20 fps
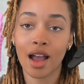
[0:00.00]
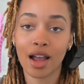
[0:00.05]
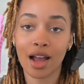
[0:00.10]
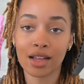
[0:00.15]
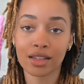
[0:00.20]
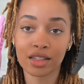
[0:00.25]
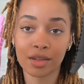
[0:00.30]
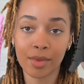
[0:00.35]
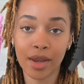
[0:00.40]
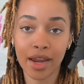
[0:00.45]
I
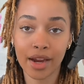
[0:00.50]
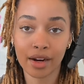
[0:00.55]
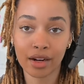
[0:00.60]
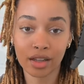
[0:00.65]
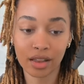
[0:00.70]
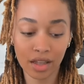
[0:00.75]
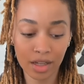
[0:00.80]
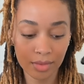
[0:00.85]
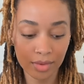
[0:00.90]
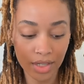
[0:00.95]
got some hair
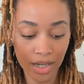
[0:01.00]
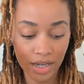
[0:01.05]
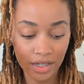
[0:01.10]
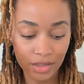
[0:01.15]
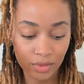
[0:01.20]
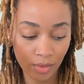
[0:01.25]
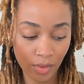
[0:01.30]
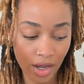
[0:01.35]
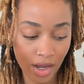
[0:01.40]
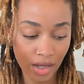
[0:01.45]
clips
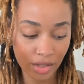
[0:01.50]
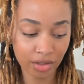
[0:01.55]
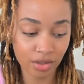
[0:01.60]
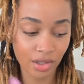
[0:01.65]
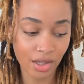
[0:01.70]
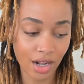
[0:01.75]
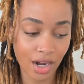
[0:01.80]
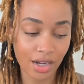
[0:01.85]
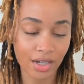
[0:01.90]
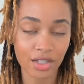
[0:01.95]
as well so
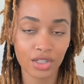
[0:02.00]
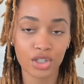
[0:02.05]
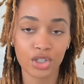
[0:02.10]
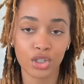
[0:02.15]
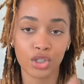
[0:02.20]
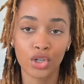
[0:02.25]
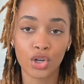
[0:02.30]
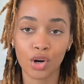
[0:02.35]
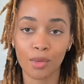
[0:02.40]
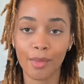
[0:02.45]
that I could
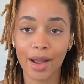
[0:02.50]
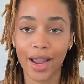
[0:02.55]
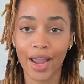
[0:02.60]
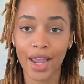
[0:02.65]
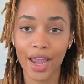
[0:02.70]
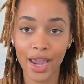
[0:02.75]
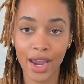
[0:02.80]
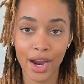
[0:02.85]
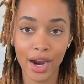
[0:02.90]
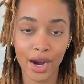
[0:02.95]
secure my
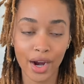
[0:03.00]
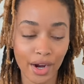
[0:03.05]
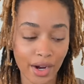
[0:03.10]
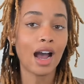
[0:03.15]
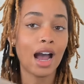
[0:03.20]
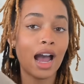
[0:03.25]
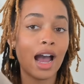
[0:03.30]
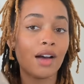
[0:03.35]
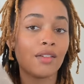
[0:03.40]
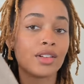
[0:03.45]
hair.
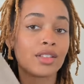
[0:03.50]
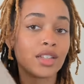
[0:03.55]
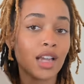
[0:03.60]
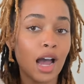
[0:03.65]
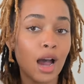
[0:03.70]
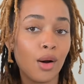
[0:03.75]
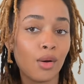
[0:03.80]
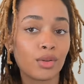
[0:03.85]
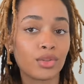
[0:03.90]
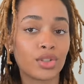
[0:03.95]
I have a
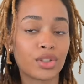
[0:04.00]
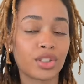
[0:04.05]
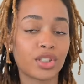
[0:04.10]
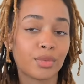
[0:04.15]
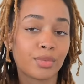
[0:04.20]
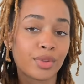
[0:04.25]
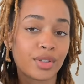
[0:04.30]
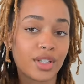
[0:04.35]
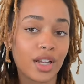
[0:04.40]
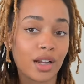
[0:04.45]
towel just to
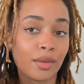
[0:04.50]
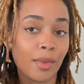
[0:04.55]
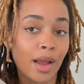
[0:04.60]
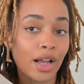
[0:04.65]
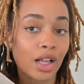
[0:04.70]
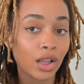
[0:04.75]
protect my